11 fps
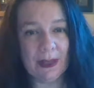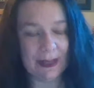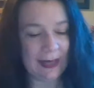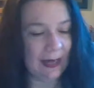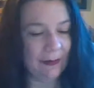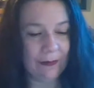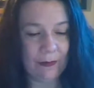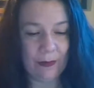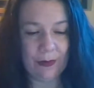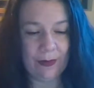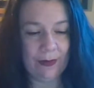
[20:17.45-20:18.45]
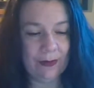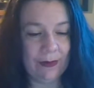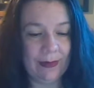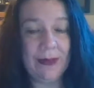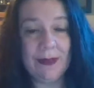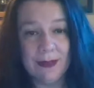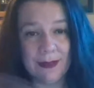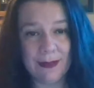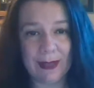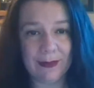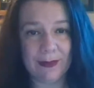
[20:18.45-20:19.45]
again for thousands and
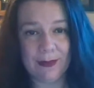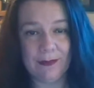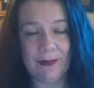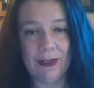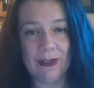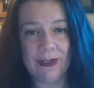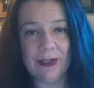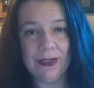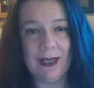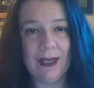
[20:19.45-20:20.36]
thousands of years.